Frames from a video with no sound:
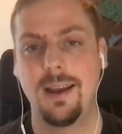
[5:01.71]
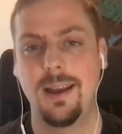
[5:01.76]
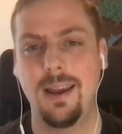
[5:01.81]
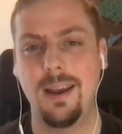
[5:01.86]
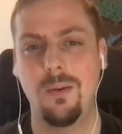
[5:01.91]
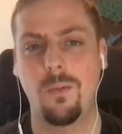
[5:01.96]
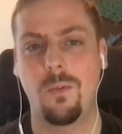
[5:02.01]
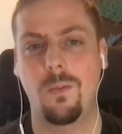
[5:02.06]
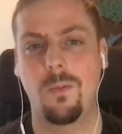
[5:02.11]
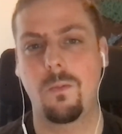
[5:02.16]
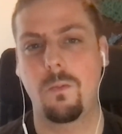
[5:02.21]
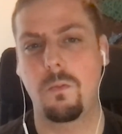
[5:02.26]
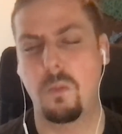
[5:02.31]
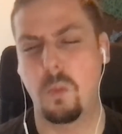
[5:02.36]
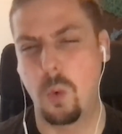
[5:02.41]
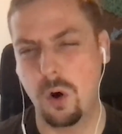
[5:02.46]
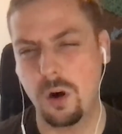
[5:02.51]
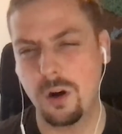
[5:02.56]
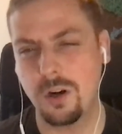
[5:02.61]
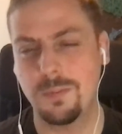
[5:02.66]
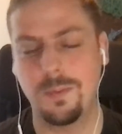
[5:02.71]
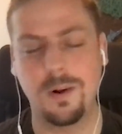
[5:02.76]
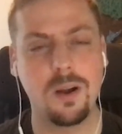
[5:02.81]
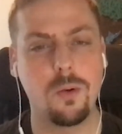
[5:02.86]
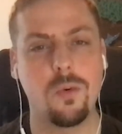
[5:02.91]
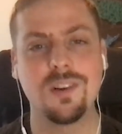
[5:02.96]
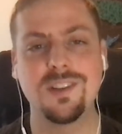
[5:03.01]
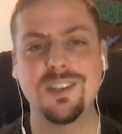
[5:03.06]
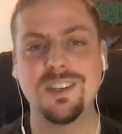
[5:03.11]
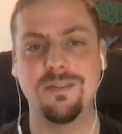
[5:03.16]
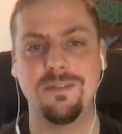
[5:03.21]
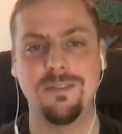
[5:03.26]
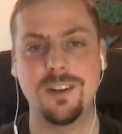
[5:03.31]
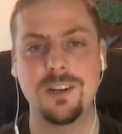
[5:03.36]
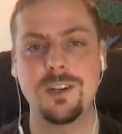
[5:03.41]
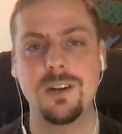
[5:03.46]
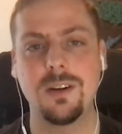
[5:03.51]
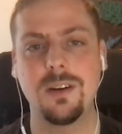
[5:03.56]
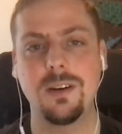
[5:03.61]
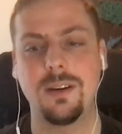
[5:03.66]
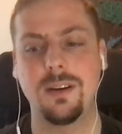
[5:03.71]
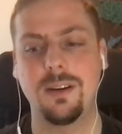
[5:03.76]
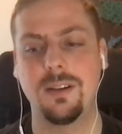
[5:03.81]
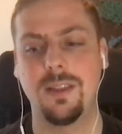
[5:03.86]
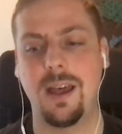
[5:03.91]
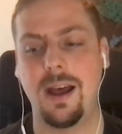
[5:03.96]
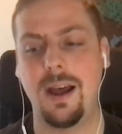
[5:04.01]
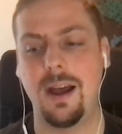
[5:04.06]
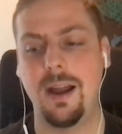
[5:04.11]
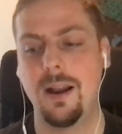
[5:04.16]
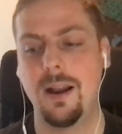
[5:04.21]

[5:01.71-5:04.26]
it worked, but it wasn't efficient in that